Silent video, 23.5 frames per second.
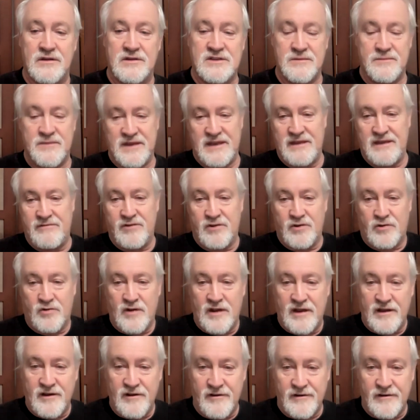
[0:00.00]
to be even
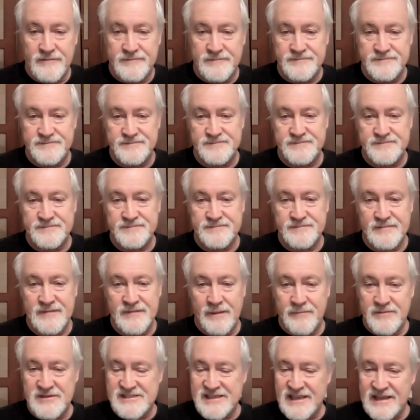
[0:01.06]
greater.
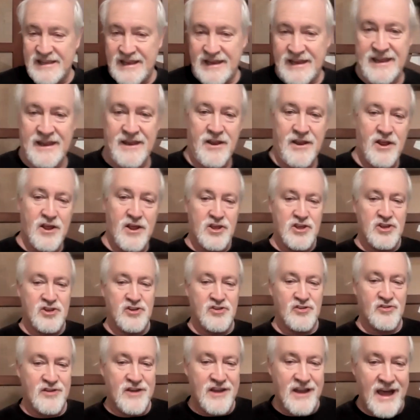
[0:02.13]
Let me say that again.
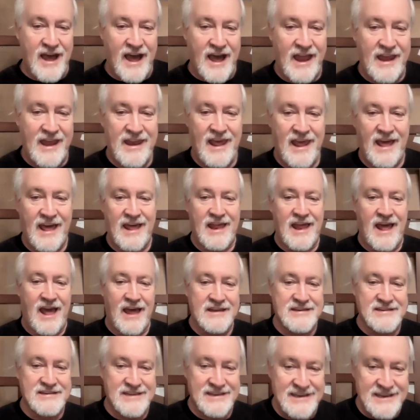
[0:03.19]
You're not
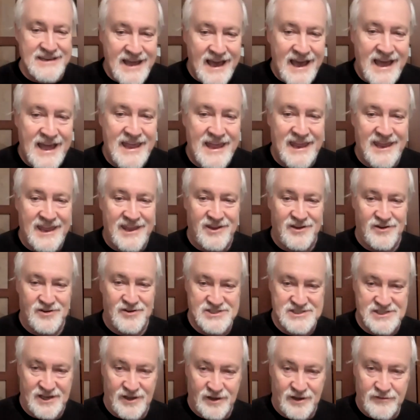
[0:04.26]
denying
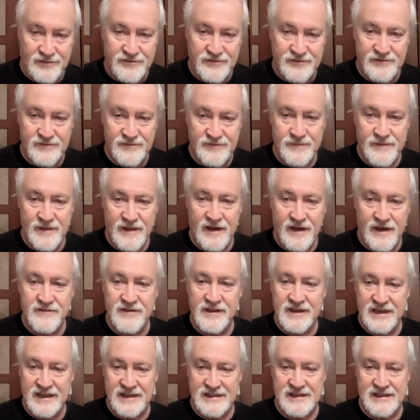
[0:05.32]
yourself of
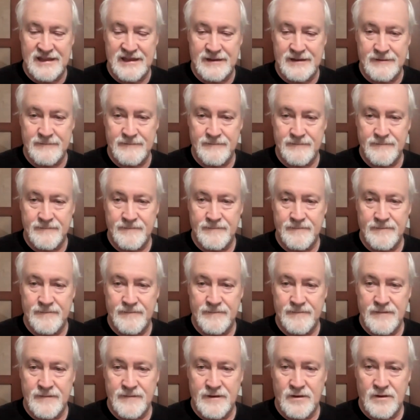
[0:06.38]
anything,
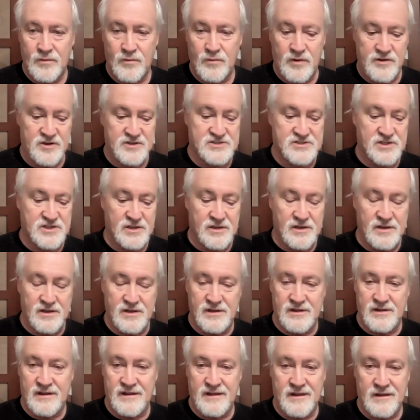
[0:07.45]
whether it's
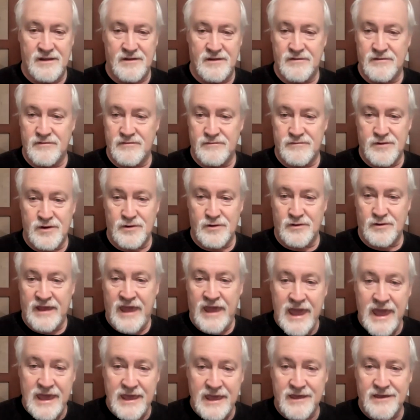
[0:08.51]
uh, you know
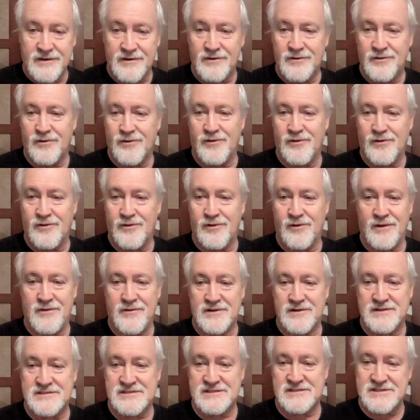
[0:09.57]
cake or
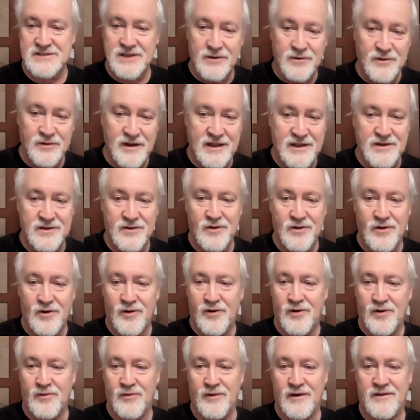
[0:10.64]
whether it's a cigarette
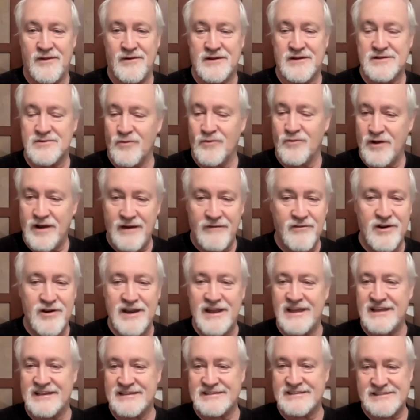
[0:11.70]
or whether it whatever
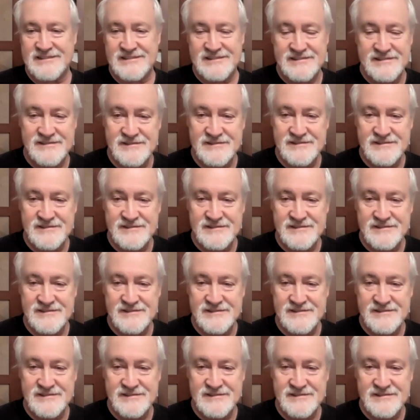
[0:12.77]
it is,